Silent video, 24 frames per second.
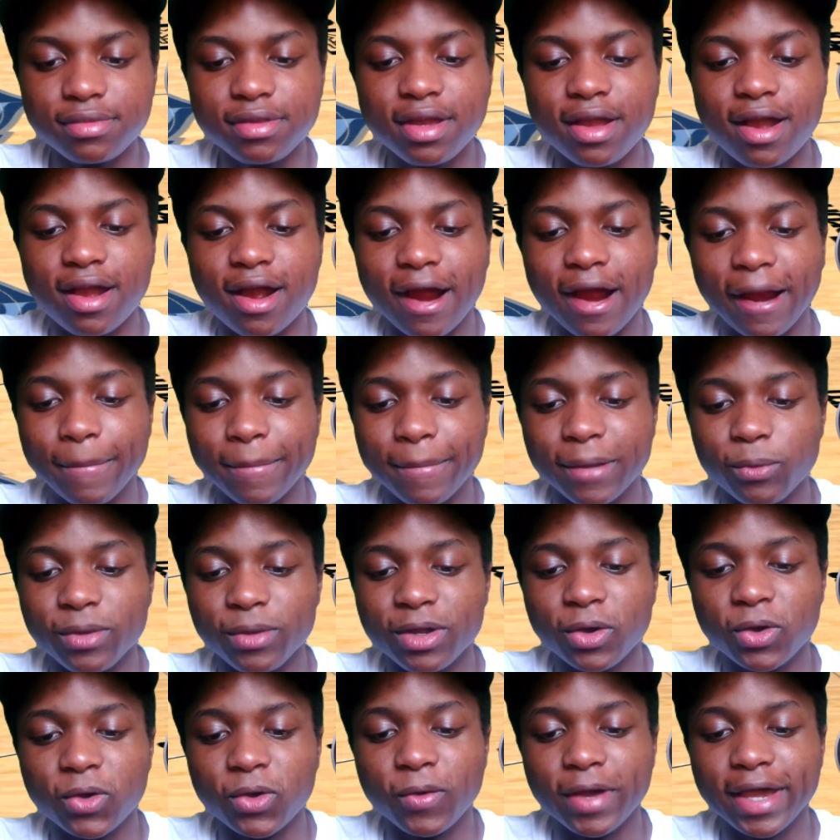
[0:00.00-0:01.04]
All right, man, we're
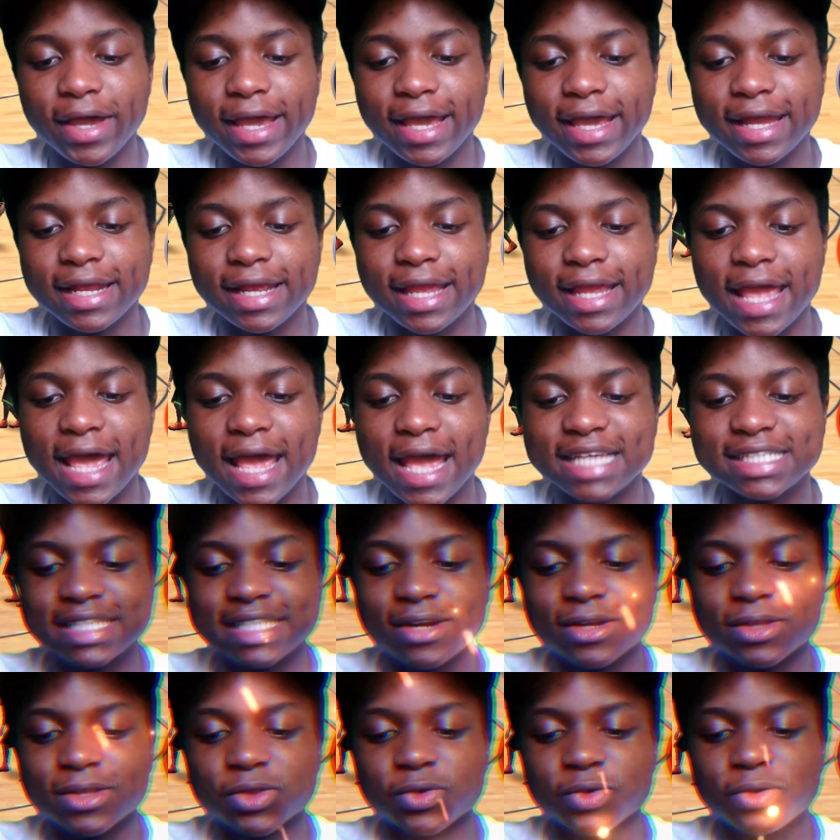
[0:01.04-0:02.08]
going to go ahead and cash
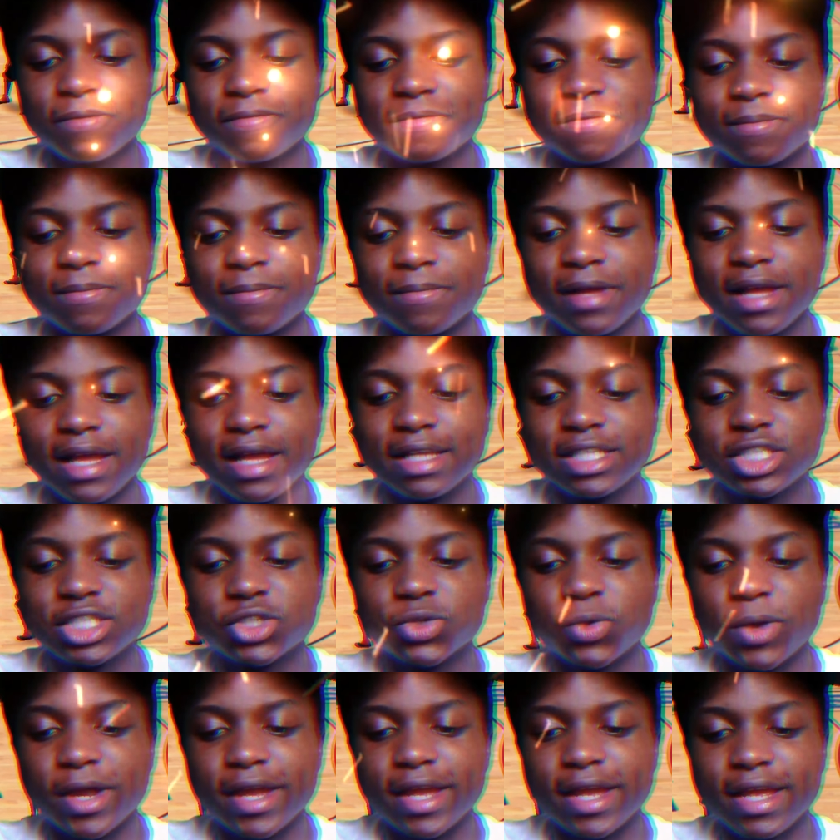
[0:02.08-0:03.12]
out a three from
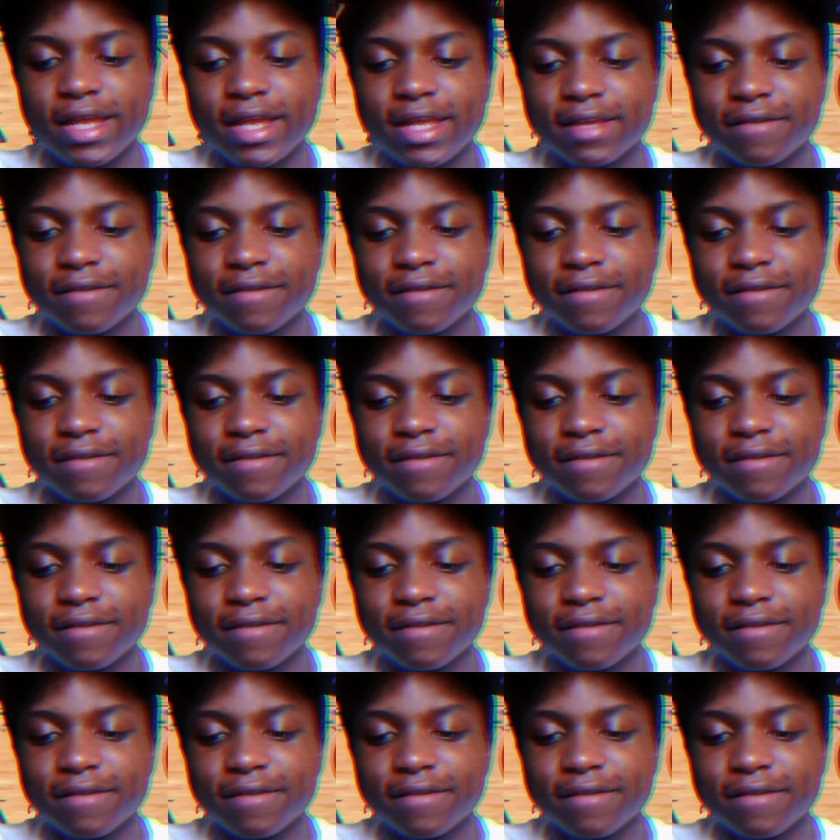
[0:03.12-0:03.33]
Trae.